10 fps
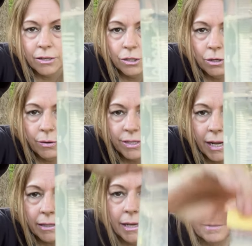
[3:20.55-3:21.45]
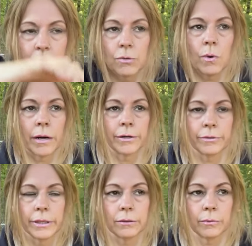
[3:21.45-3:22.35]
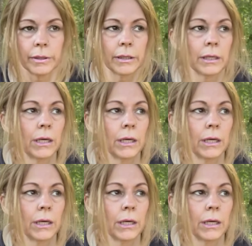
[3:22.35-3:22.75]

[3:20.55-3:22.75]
So you know exactly how much water you're dealing with.